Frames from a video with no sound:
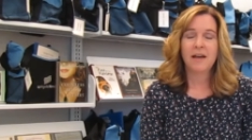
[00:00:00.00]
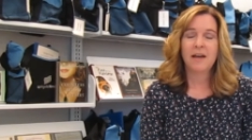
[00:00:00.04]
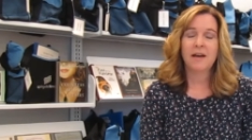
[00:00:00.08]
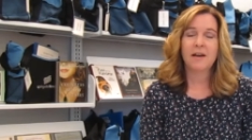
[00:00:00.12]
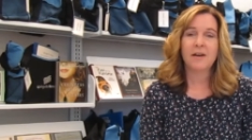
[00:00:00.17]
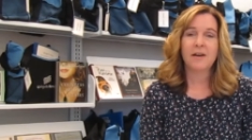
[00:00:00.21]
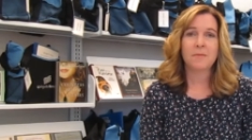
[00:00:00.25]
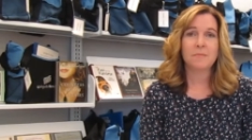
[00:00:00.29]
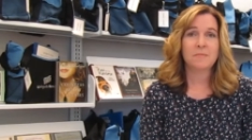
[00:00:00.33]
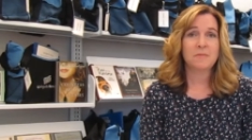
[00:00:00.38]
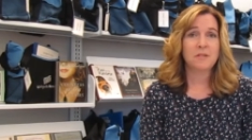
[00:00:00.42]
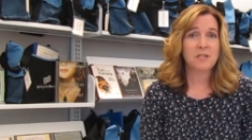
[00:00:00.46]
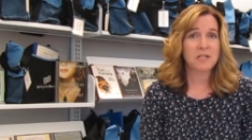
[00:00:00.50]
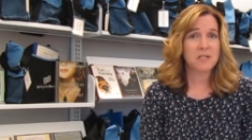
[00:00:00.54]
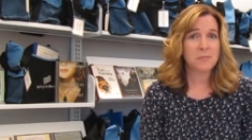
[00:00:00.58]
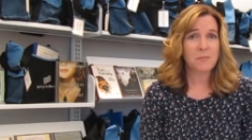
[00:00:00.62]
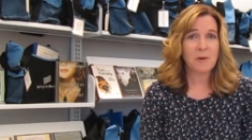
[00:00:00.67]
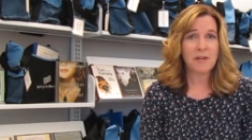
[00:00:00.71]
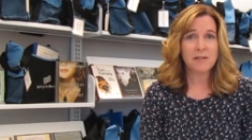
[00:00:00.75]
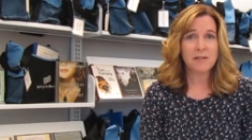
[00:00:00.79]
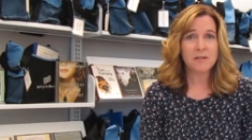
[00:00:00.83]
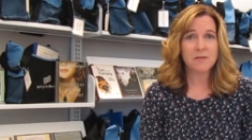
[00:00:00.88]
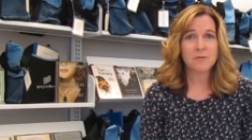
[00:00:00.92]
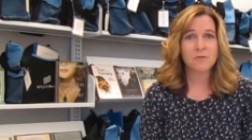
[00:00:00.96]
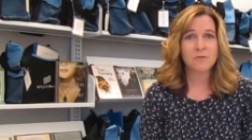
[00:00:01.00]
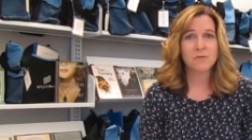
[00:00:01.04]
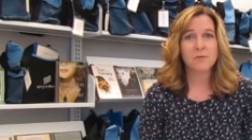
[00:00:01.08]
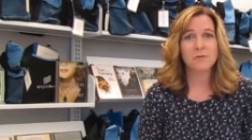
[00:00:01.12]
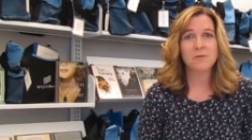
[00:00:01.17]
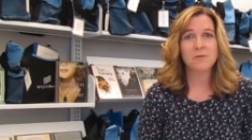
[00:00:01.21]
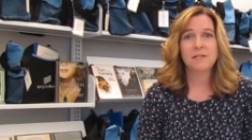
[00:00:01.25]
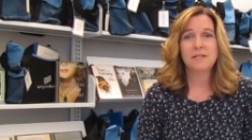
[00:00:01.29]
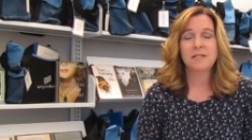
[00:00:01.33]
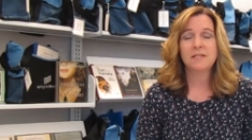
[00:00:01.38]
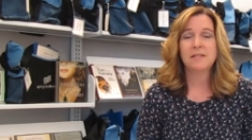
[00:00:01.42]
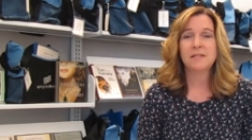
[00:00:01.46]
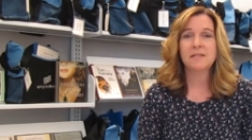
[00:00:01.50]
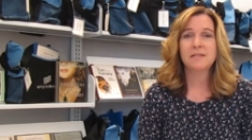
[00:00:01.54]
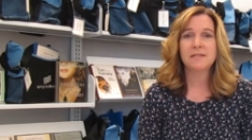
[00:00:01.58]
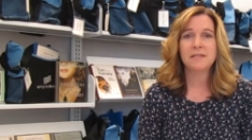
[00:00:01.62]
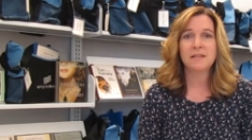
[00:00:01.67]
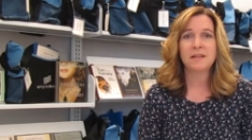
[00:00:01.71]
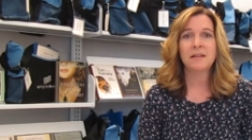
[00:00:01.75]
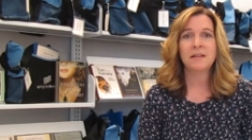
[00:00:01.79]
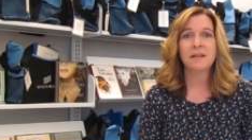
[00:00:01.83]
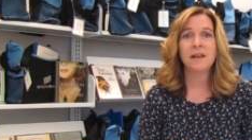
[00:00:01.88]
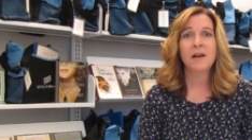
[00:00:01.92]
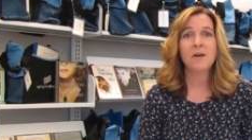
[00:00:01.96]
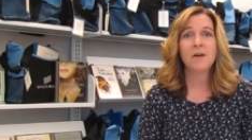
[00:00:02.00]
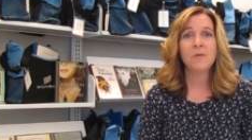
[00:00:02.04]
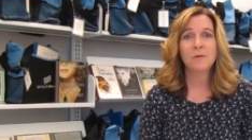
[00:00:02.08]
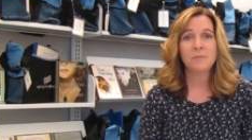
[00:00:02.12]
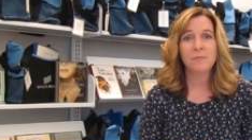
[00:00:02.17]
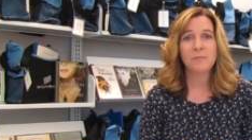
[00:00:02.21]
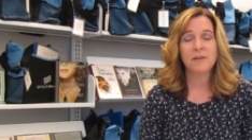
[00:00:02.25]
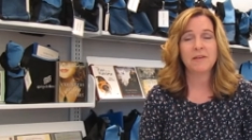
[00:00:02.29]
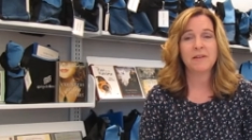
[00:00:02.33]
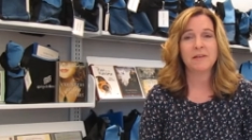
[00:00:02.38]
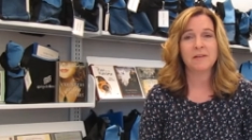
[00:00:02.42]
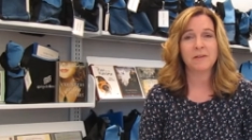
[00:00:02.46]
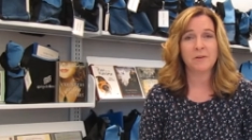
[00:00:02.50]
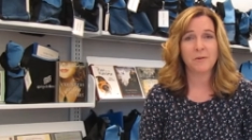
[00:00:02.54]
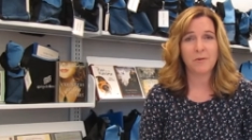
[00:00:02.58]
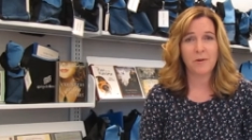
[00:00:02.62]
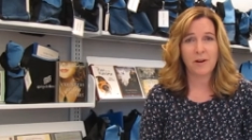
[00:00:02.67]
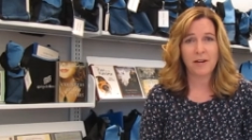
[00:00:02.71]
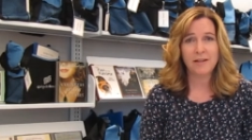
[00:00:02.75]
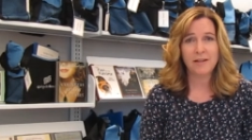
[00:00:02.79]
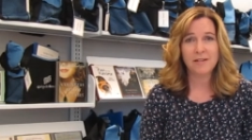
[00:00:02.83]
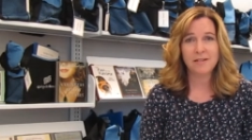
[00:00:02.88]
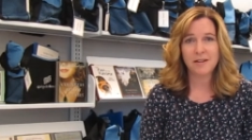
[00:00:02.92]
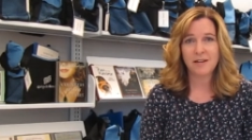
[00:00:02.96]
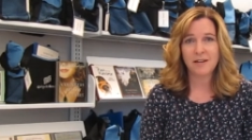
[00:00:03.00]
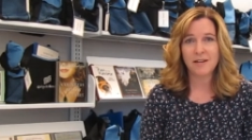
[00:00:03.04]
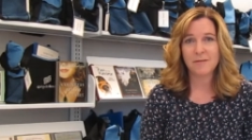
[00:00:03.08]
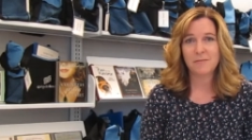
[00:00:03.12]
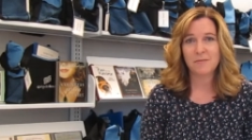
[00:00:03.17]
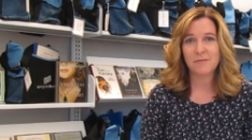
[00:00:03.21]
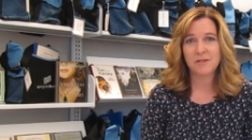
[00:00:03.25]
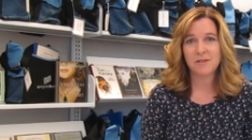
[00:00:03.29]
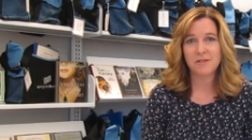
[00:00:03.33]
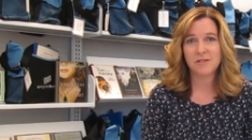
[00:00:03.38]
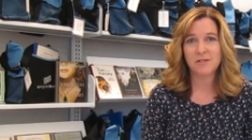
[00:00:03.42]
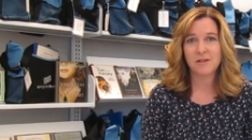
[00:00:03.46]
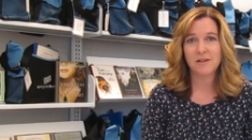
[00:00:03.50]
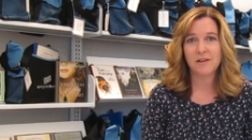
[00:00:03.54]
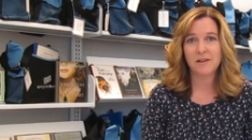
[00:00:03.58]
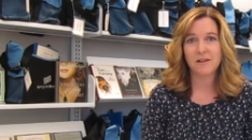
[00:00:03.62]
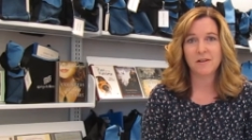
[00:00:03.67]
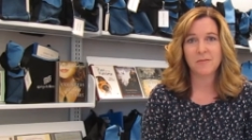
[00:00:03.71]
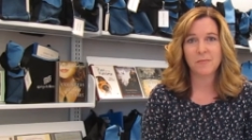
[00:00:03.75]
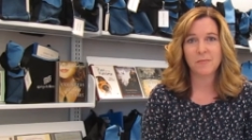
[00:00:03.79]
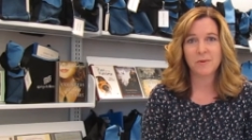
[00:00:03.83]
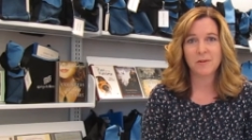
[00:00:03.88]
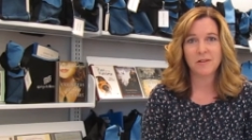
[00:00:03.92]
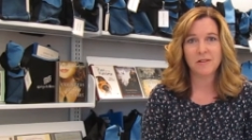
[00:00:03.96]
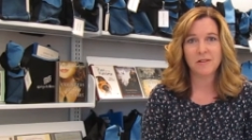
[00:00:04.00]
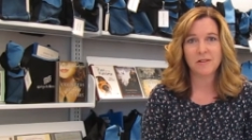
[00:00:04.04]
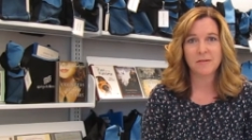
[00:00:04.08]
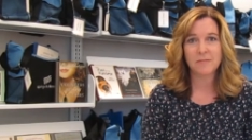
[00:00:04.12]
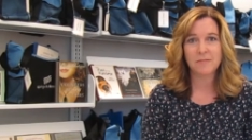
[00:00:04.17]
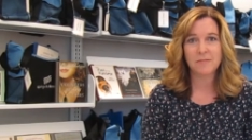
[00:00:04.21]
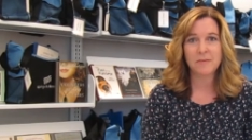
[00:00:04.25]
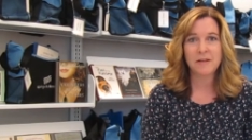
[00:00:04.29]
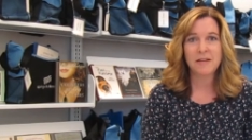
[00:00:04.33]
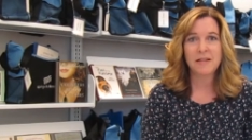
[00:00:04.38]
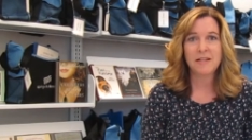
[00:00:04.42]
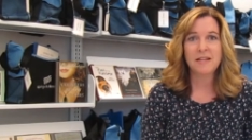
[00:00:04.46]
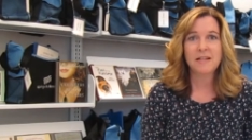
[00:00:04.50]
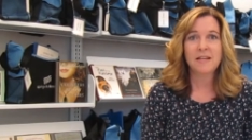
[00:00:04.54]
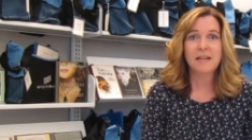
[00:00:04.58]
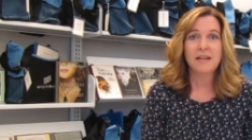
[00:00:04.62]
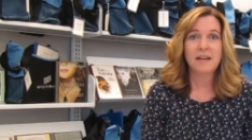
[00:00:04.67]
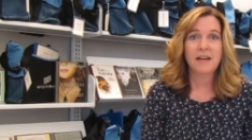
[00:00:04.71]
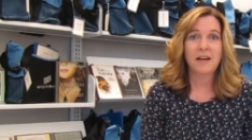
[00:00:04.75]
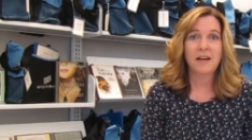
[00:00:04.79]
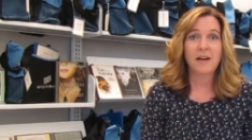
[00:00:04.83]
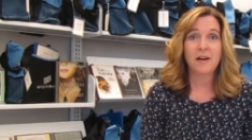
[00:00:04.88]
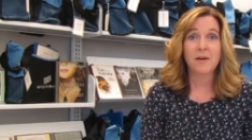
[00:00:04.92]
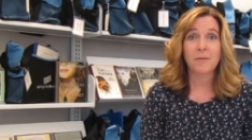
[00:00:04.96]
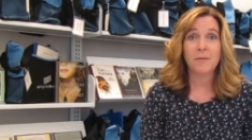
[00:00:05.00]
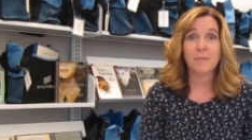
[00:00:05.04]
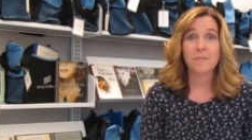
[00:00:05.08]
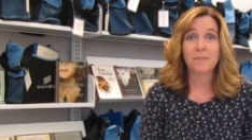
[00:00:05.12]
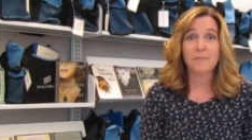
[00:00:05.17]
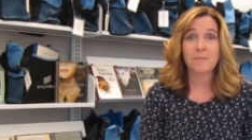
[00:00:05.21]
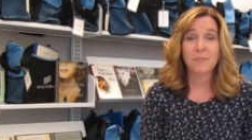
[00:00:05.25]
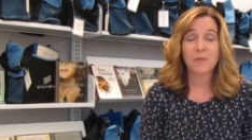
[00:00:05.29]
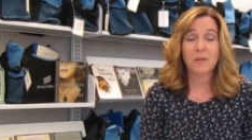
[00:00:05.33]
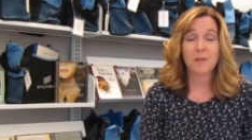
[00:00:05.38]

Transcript: Um, despite social distancing, now would be a great time to start a book club. Um,